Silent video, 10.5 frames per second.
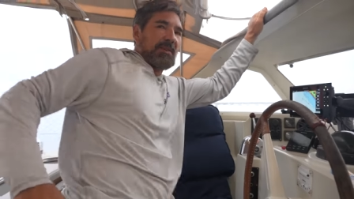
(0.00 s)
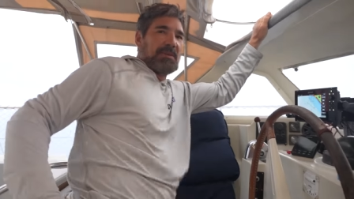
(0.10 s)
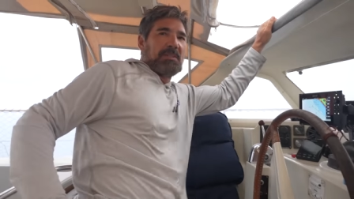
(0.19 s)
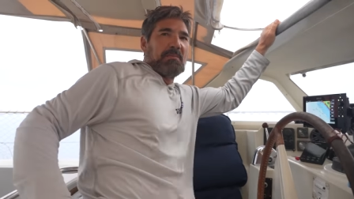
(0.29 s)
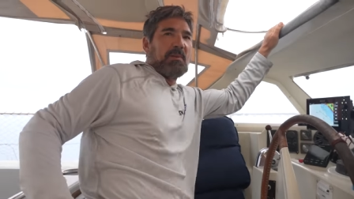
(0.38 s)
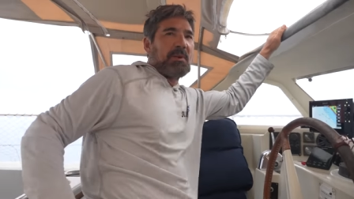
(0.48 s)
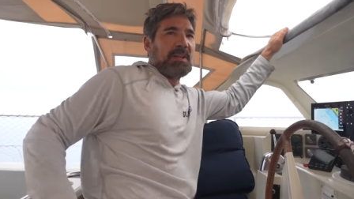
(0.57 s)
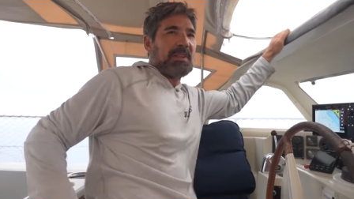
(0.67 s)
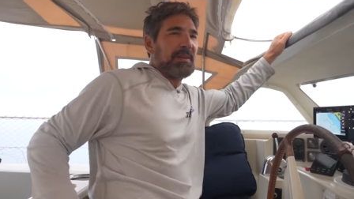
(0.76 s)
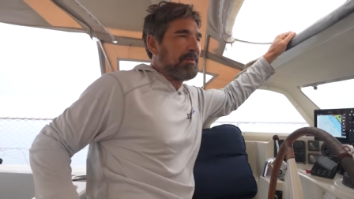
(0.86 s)
course, the
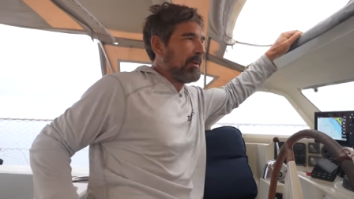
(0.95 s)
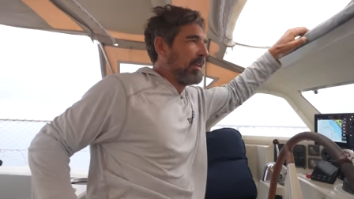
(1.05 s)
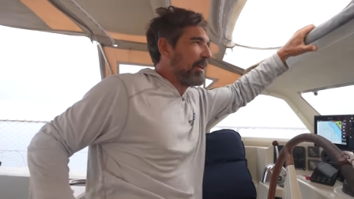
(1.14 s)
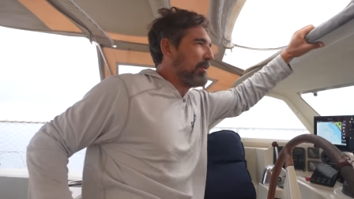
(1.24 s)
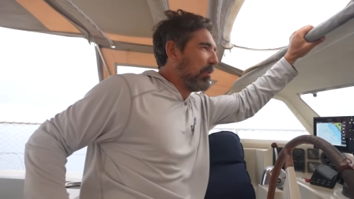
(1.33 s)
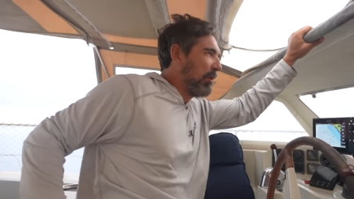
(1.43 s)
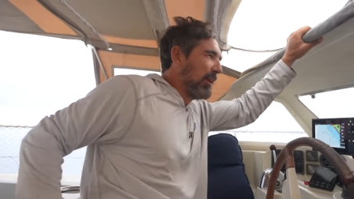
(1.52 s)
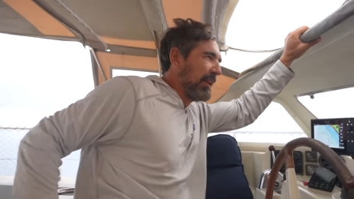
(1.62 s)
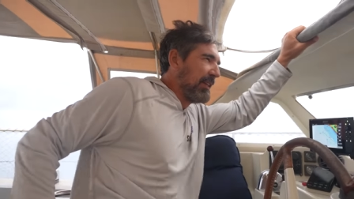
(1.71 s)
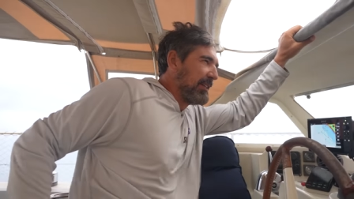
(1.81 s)
morning that we're like
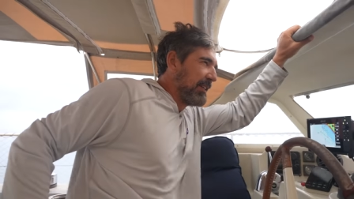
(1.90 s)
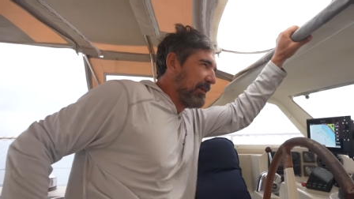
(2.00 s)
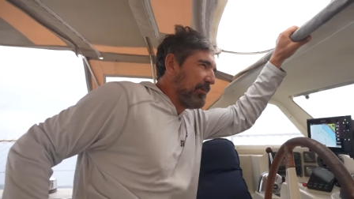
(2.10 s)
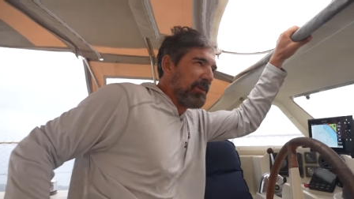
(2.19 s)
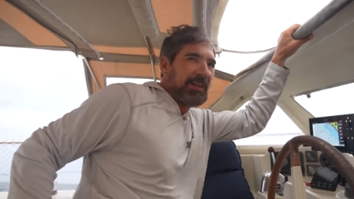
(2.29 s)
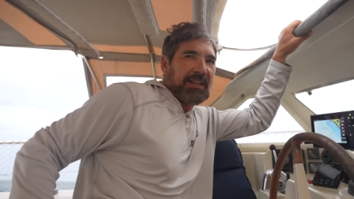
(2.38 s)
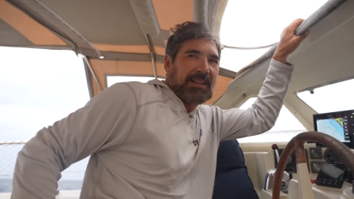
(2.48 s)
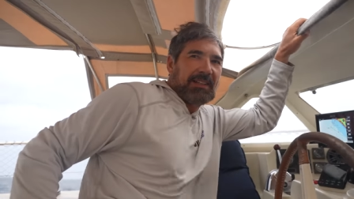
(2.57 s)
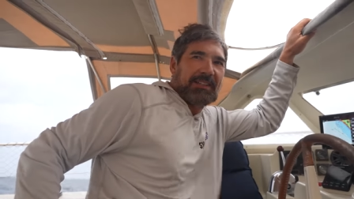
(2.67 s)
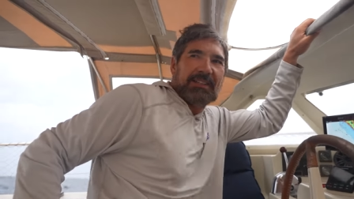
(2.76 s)
pulling into the
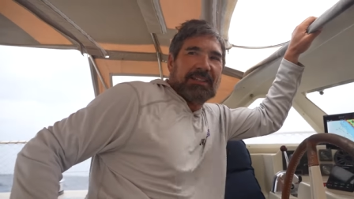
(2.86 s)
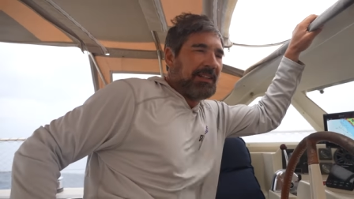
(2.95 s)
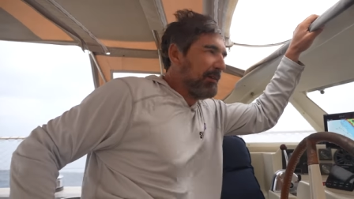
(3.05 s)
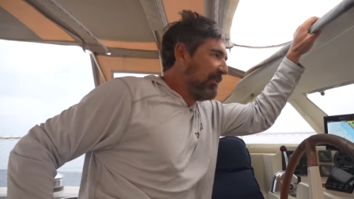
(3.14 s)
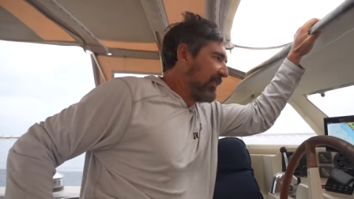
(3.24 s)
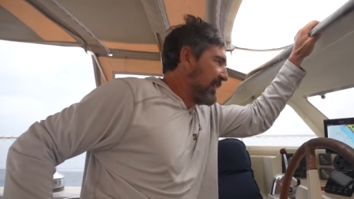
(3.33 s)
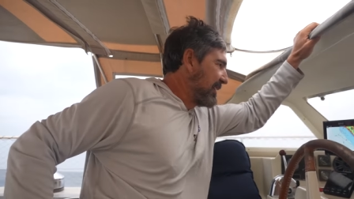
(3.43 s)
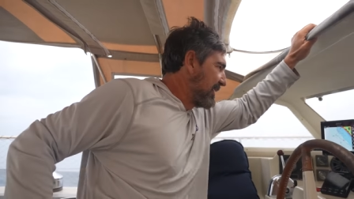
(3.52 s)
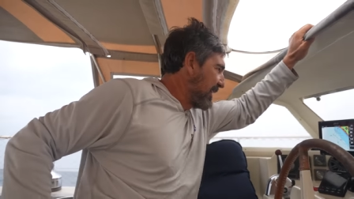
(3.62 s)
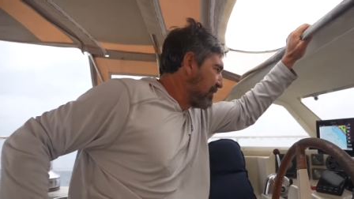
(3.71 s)
marina, we've got
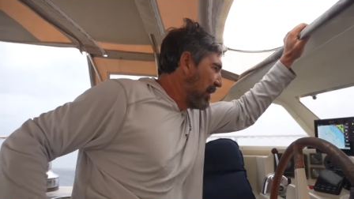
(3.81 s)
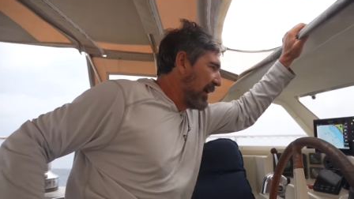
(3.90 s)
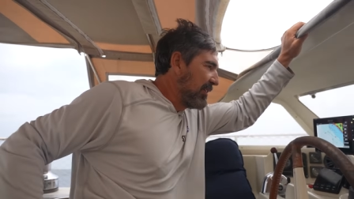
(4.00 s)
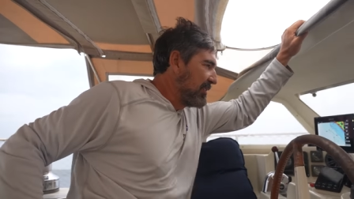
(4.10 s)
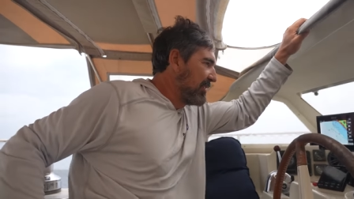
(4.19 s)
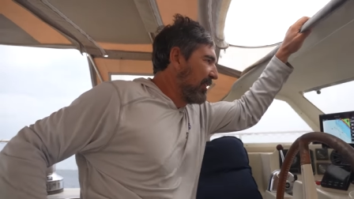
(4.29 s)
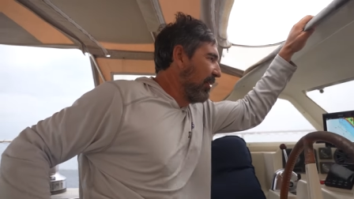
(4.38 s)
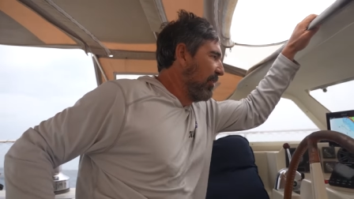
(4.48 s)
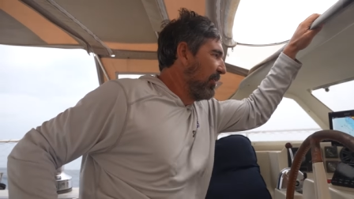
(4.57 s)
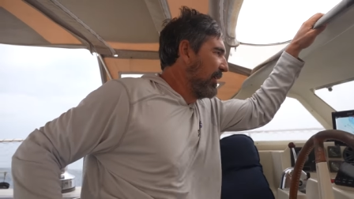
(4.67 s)
six miles to
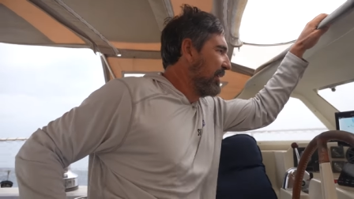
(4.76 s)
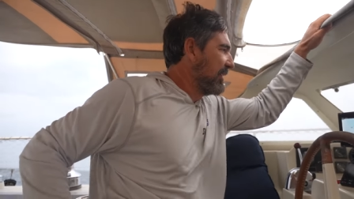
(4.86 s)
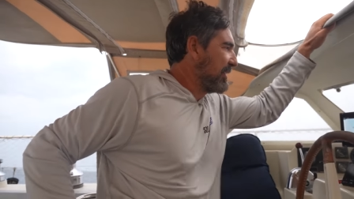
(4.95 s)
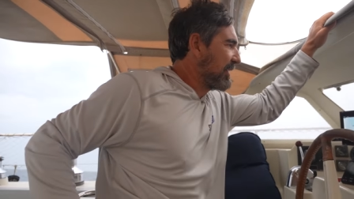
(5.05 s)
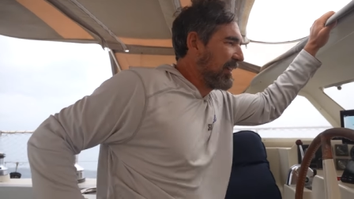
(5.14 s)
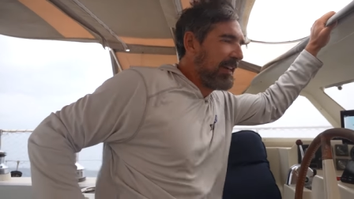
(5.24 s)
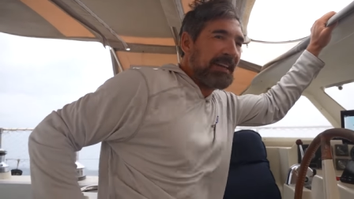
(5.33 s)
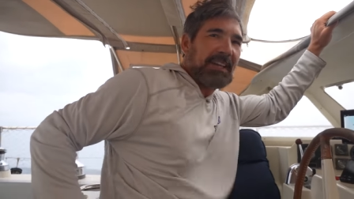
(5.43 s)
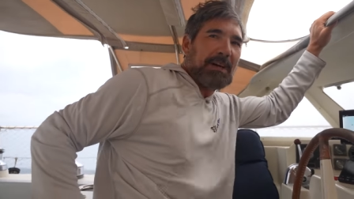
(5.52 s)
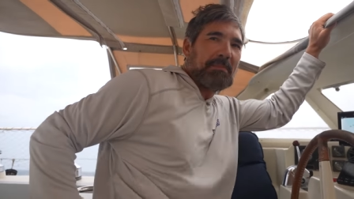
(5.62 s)
go, and it's
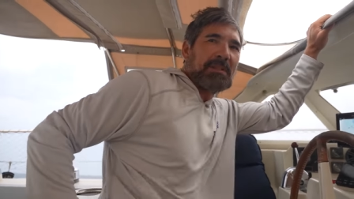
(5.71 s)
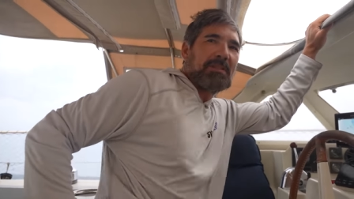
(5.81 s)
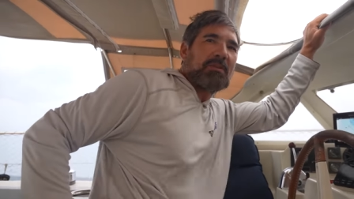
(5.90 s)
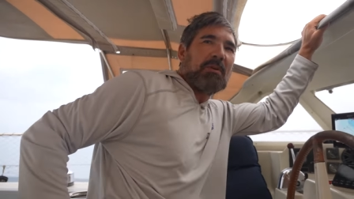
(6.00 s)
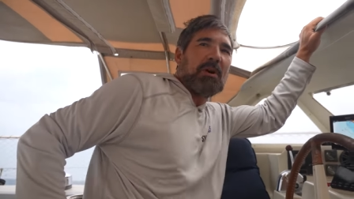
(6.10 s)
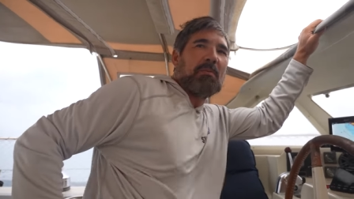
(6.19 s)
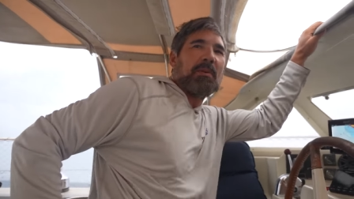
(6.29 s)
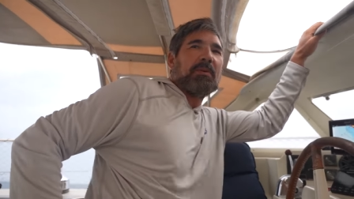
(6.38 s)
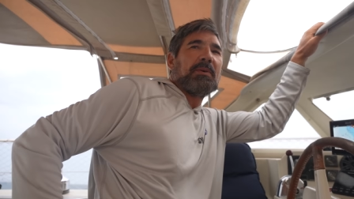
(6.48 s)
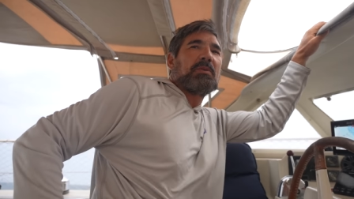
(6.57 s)
kicking up a squall
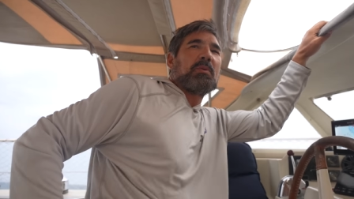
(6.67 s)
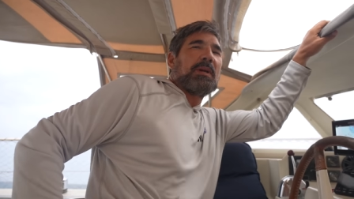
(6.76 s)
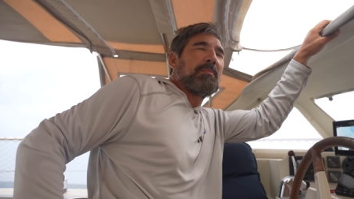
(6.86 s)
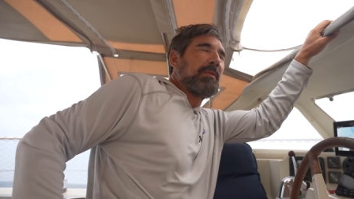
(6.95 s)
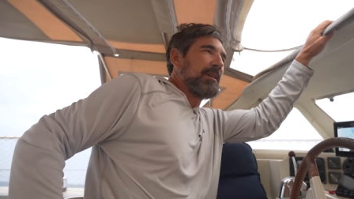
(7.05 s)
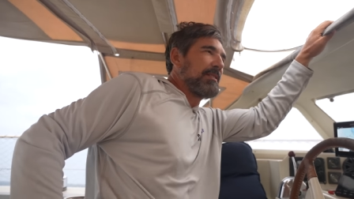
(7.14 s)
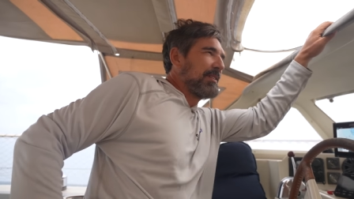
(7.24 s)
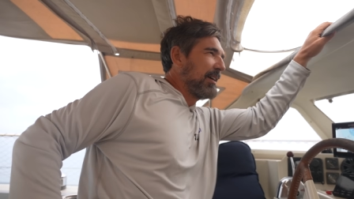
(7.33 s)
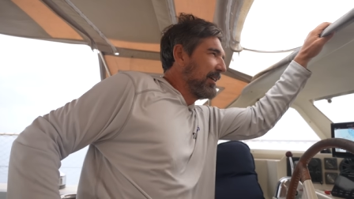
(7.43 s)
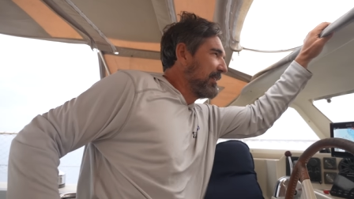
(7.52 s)
blowing twenty
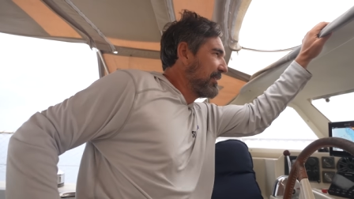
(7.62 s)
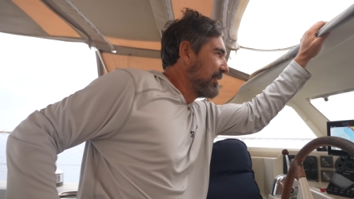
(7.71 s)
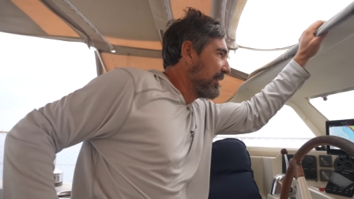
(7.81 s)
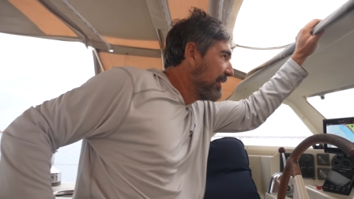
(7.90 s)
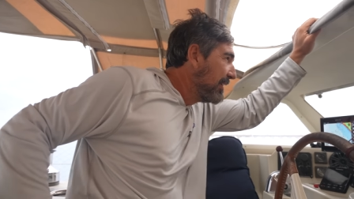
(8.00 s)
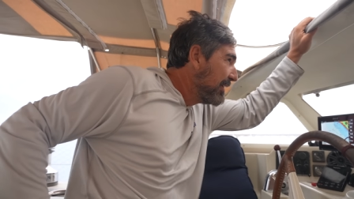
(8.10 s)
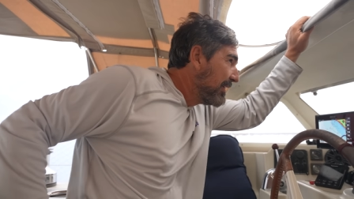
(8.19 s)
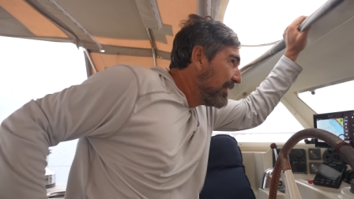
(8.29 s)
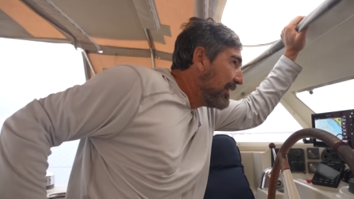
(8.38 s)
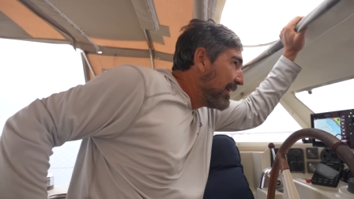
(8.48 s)
plus knots.
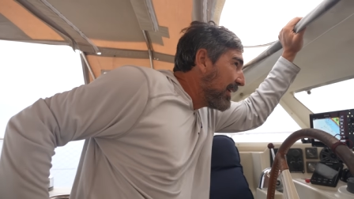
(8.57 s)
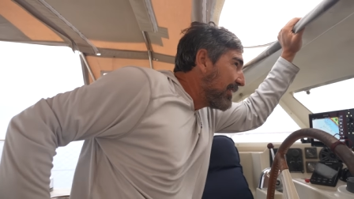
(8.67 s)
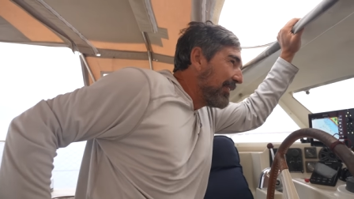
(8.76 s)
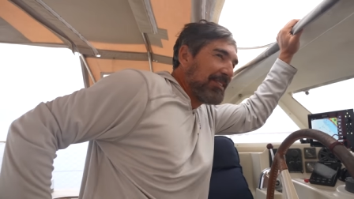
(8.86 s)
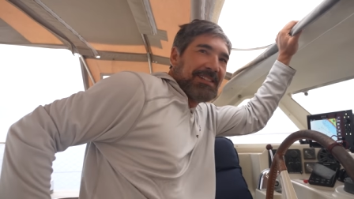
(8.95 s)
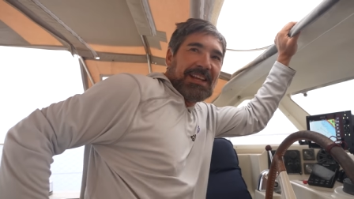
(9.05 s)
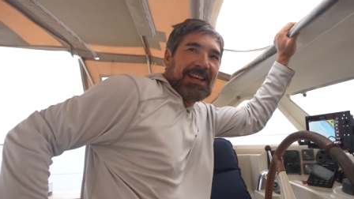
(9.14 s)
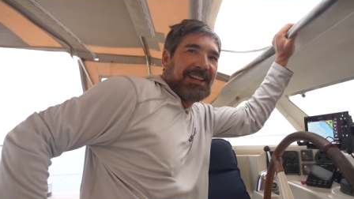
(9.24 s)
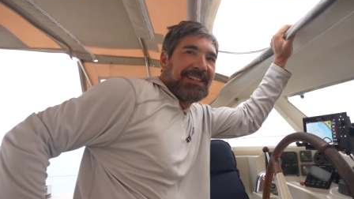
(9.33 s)
I don't understand